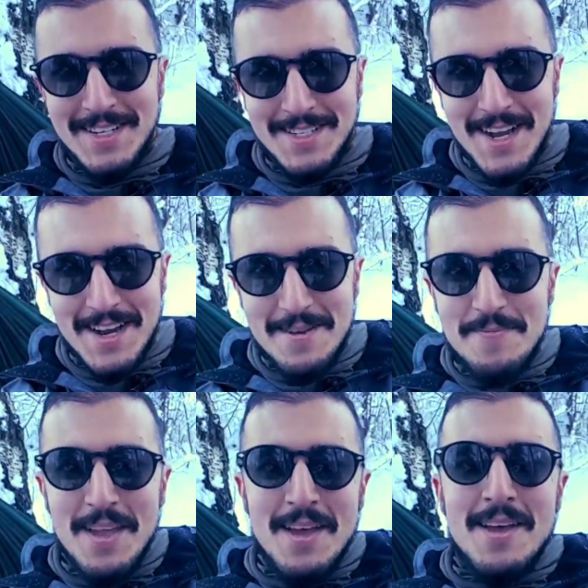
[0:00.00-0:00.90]
Design.
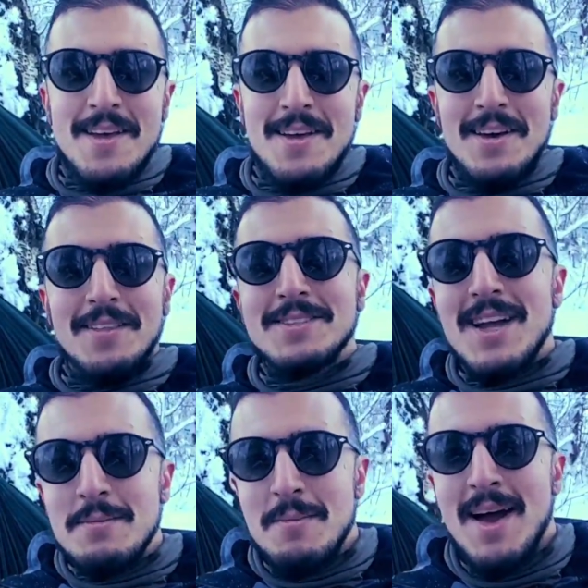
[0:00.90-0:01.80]
And this
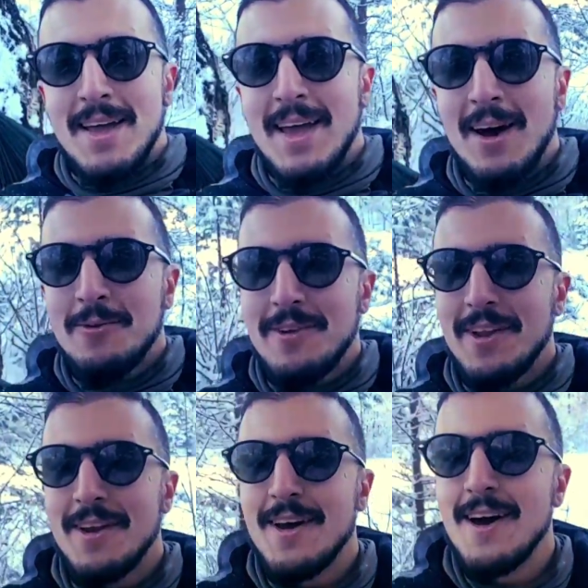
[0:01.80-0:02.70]
time I'm hanging out
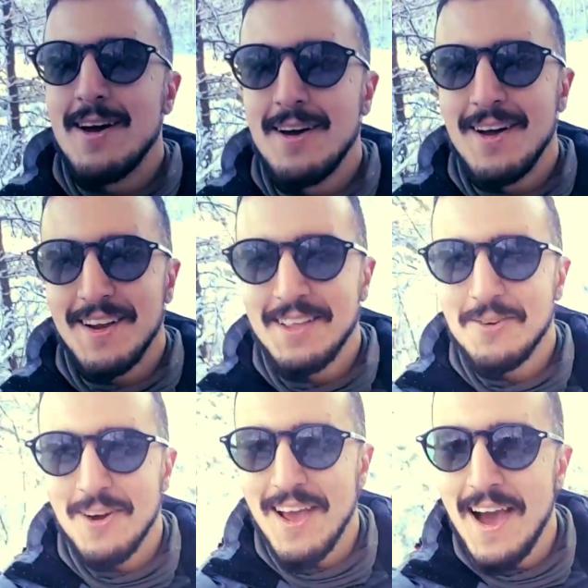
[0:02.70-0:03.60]
in,
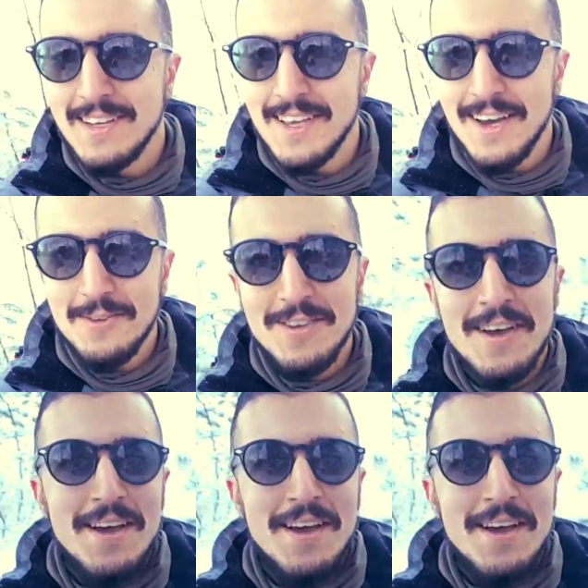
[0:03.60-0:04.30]
literally hanging out,